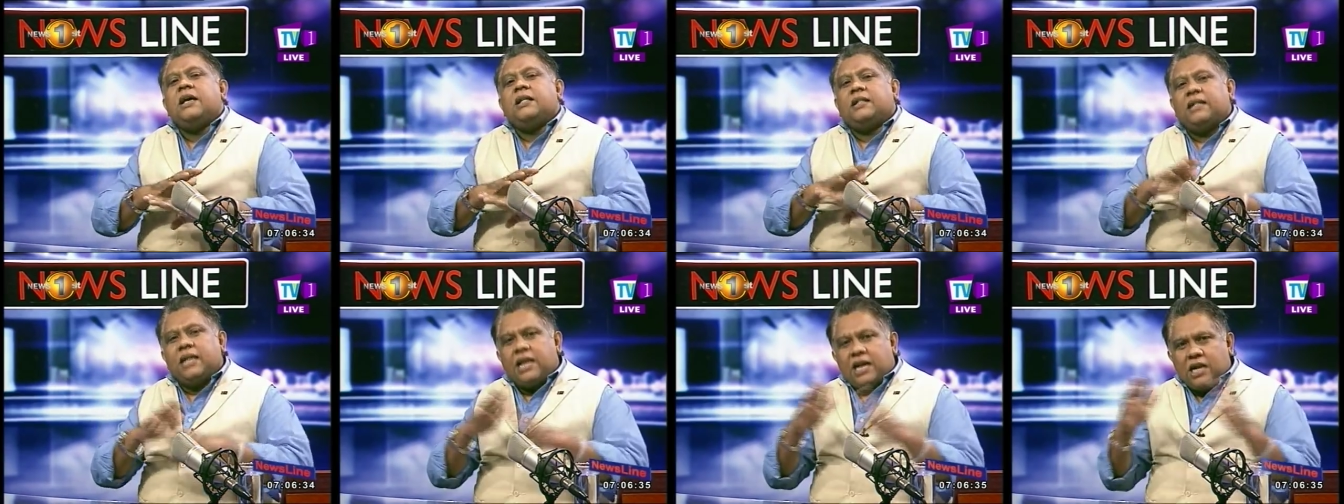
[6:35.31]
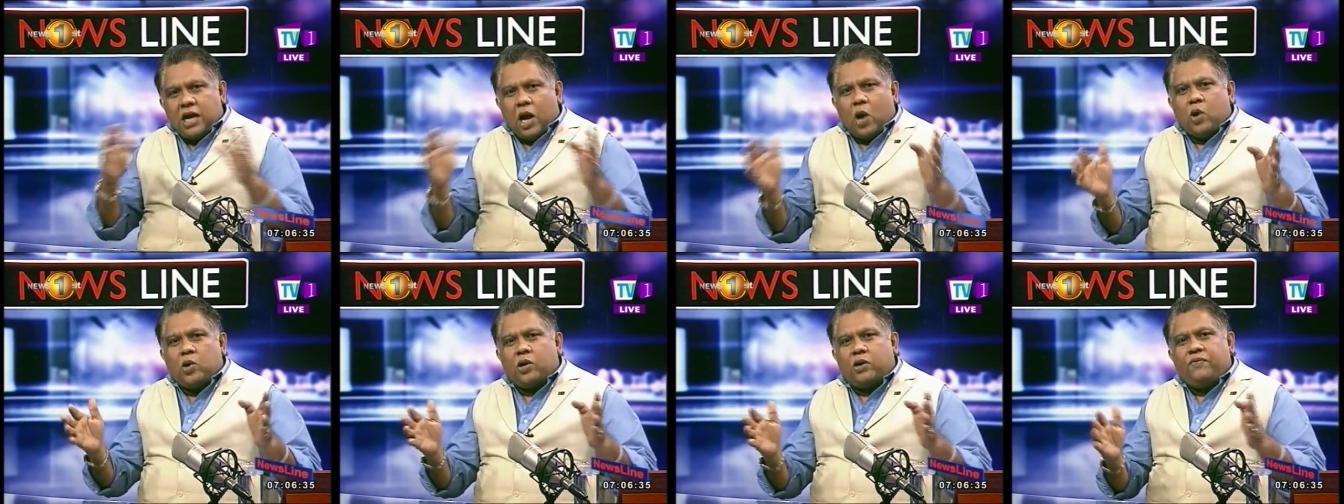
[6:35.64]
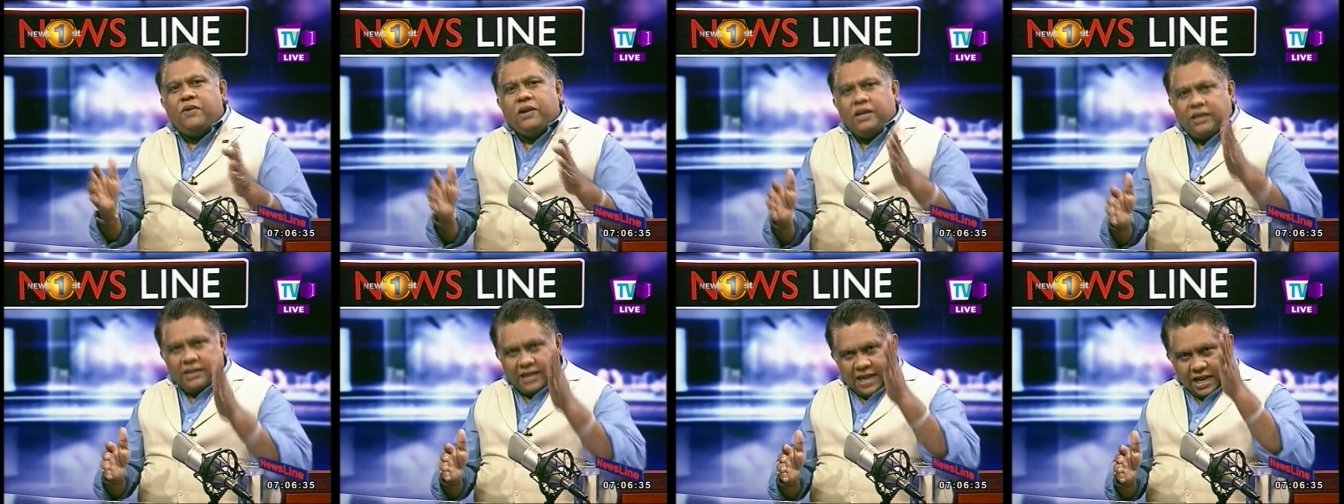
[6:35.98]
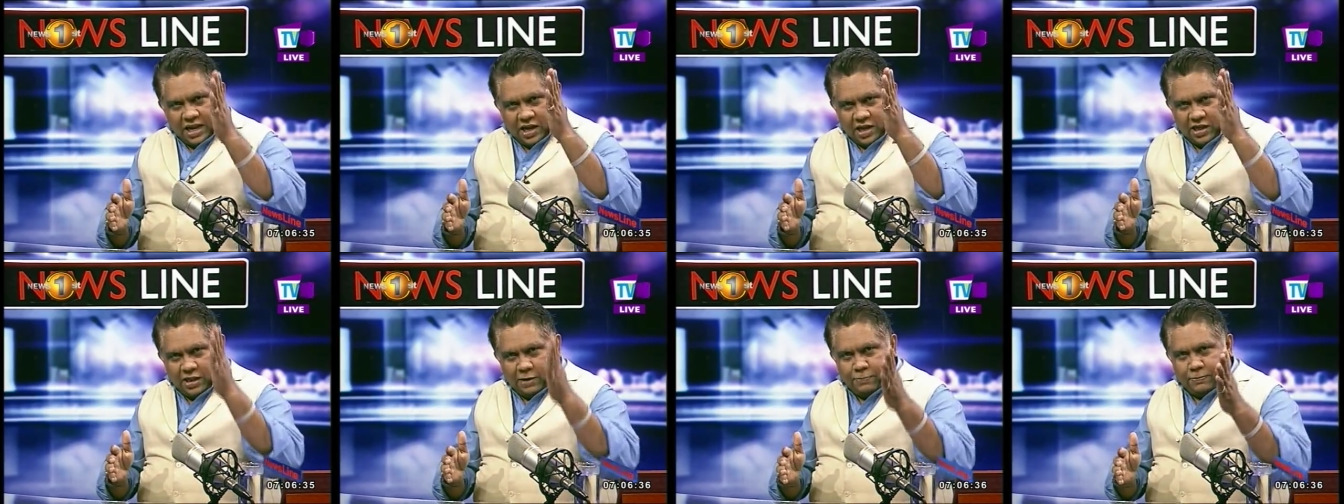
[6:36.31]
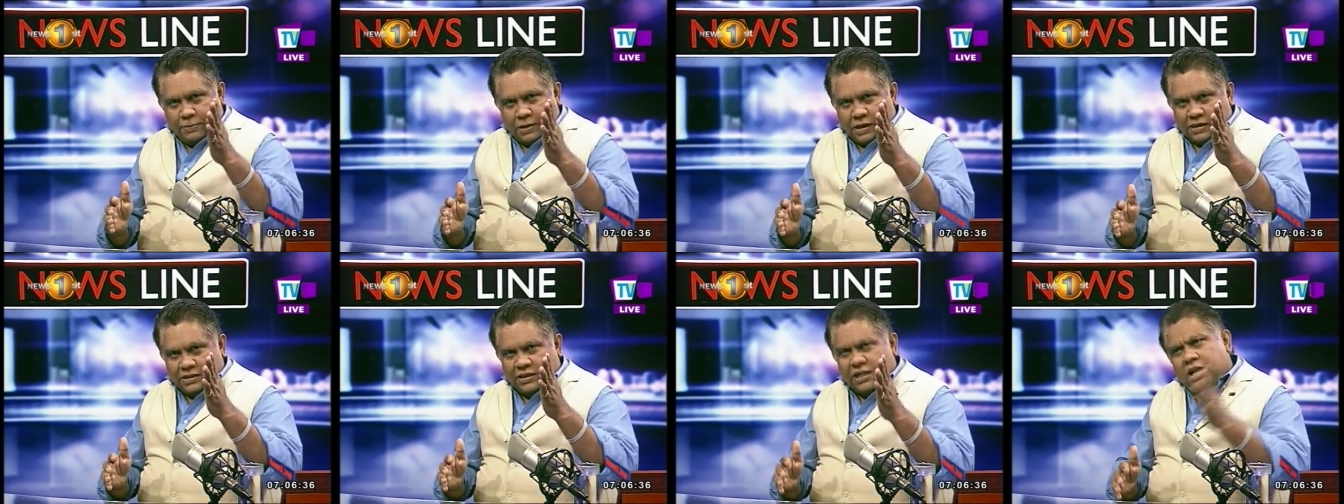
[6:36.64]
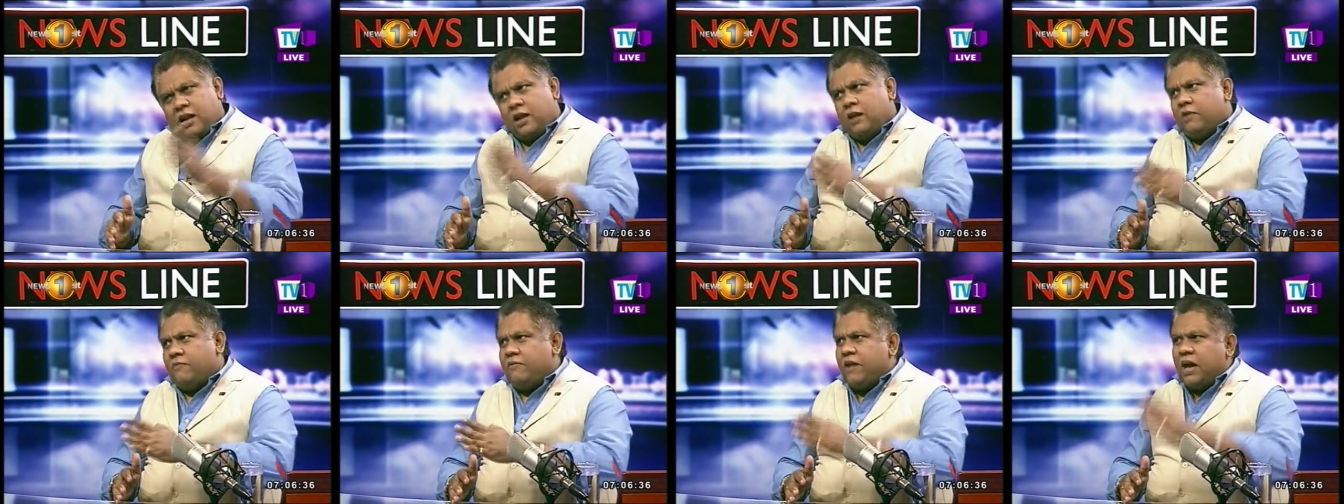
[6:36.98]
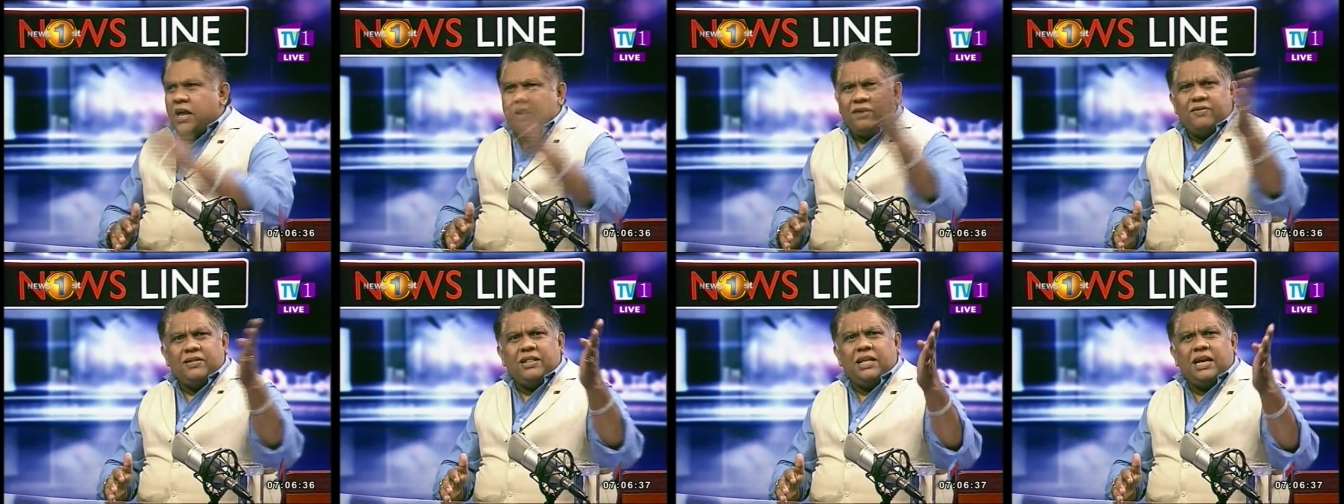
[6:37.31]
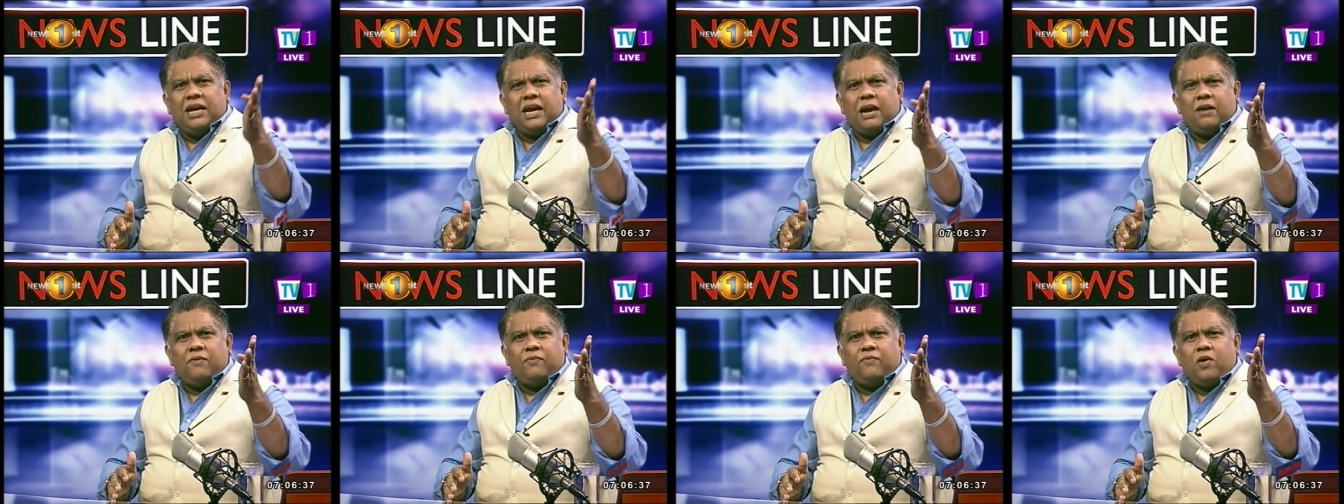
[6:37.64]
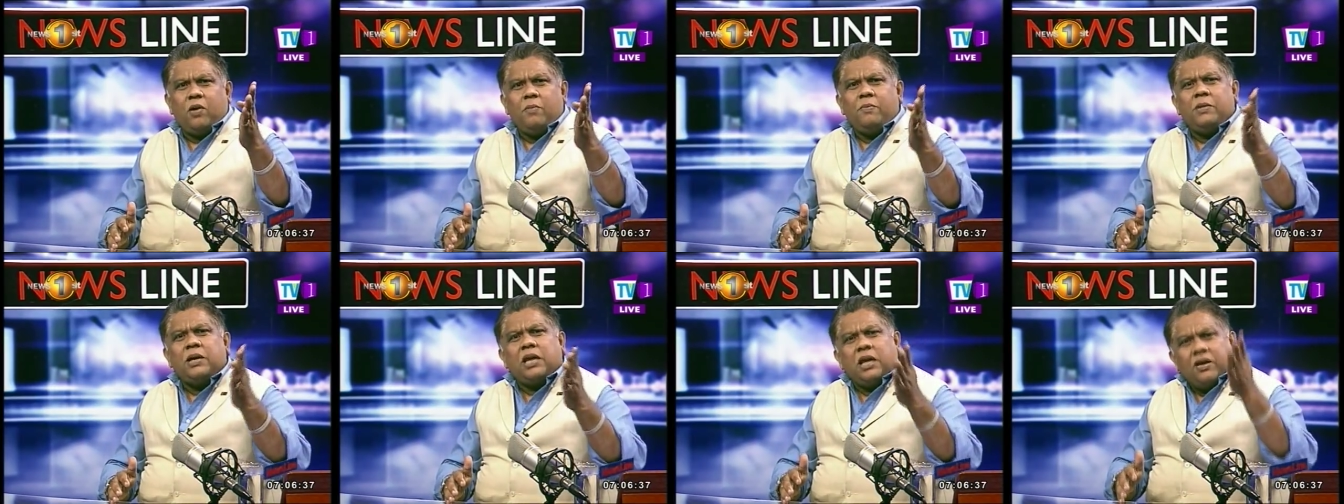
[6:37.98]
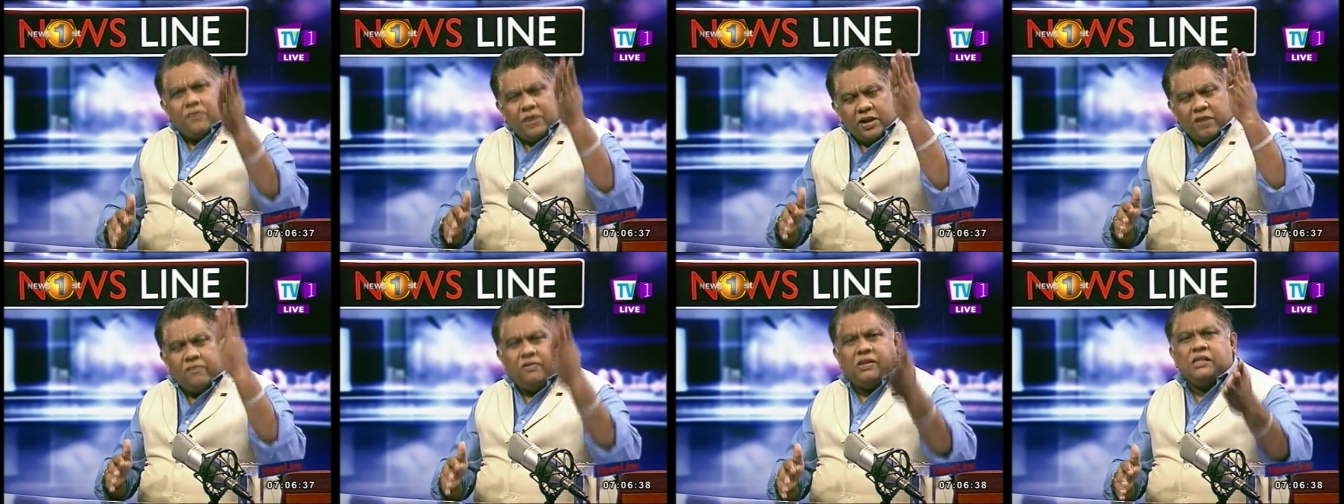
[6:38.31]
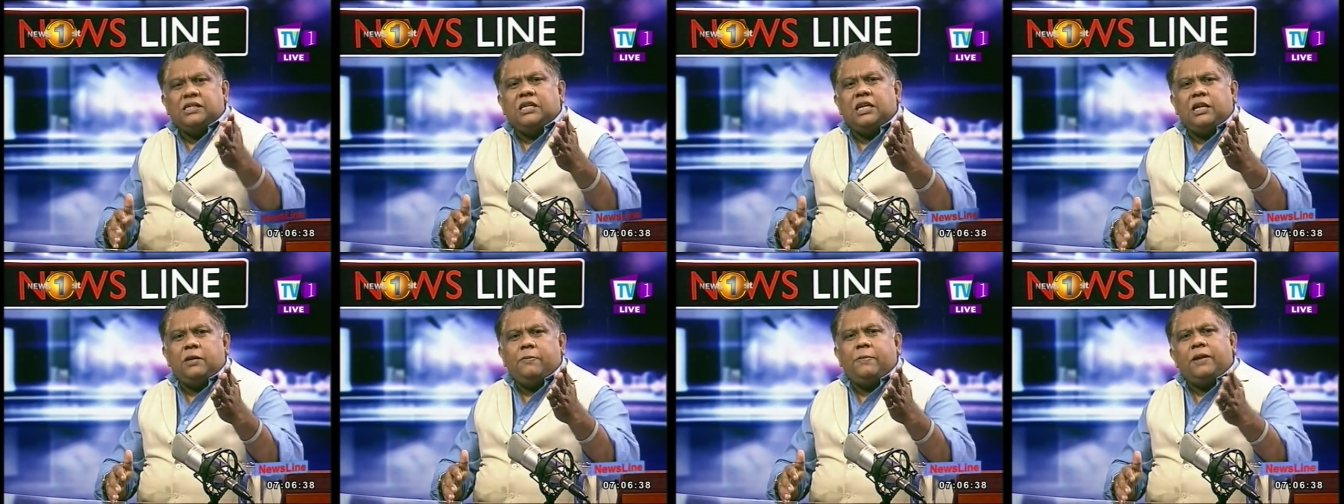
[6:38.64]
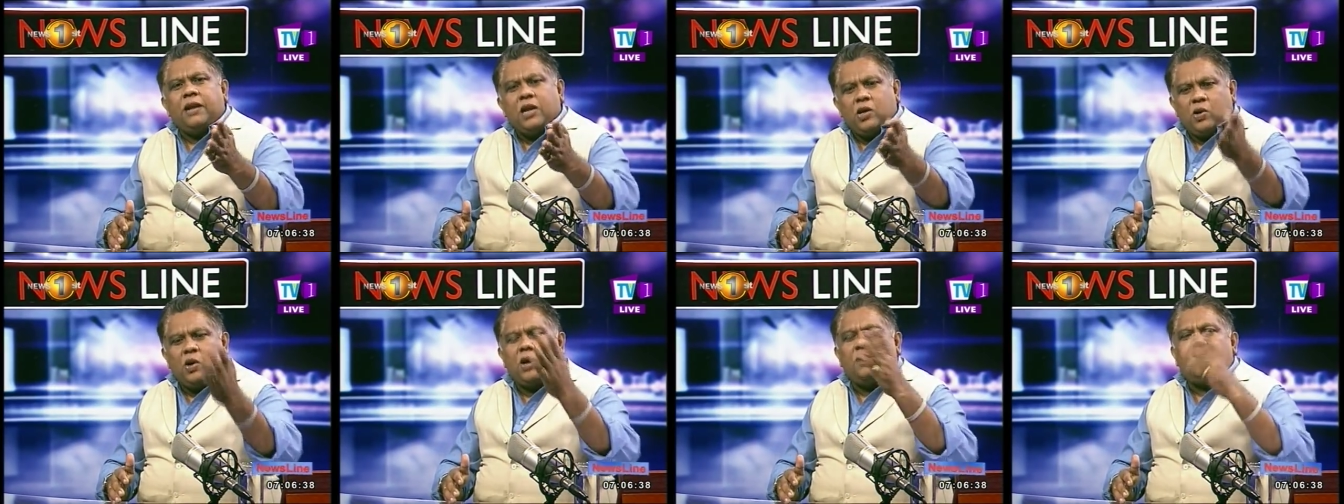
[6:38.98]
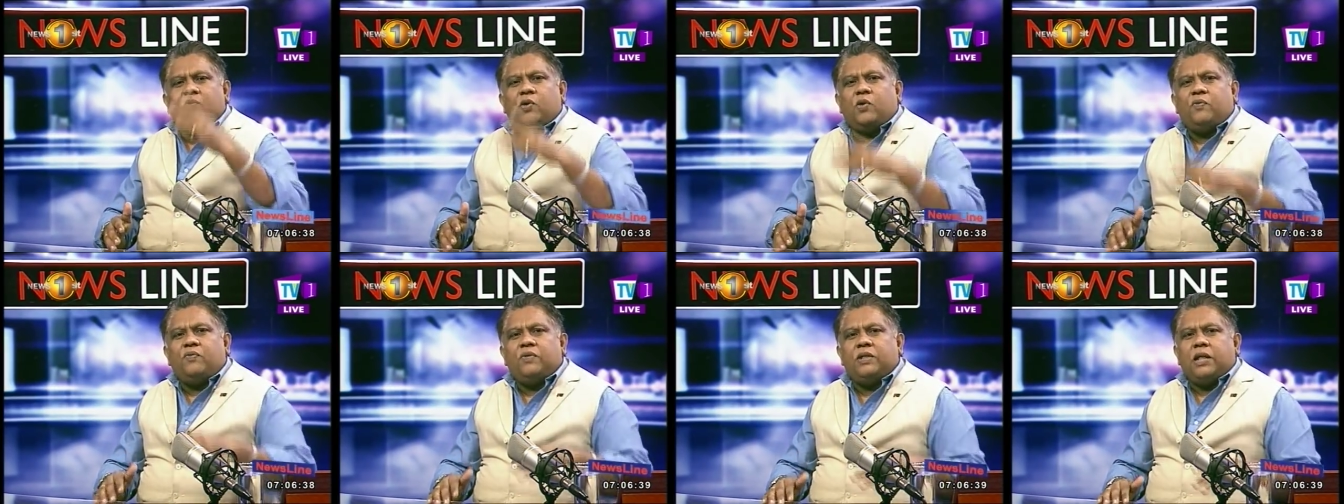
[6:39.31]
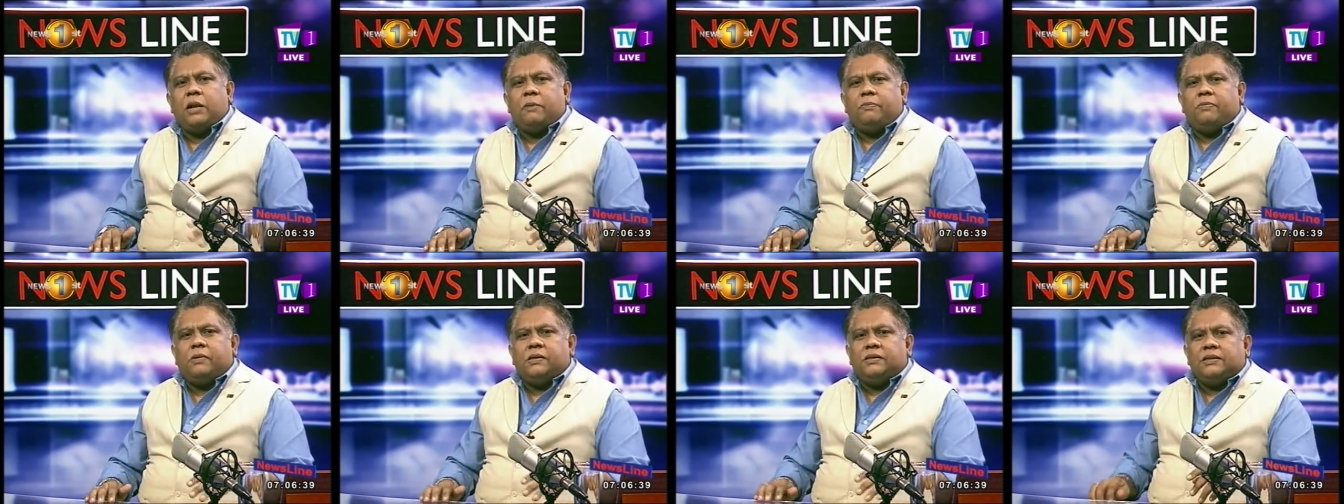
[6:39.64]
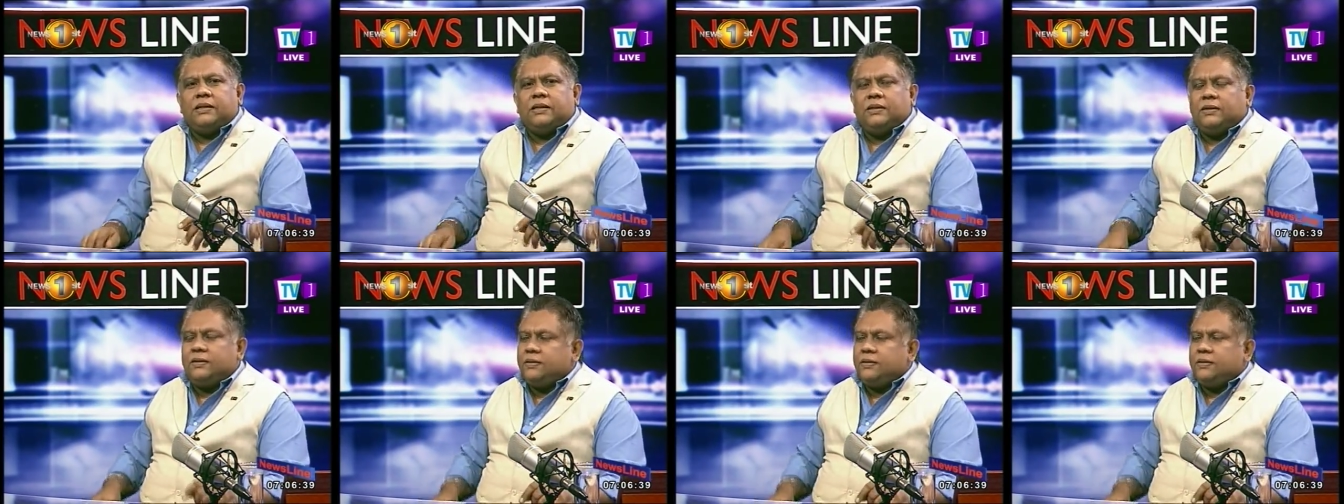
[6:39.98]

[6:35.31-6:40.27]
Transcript: think out of it, think of the person, wherever they come from, even if it's independent, go and vote for that person.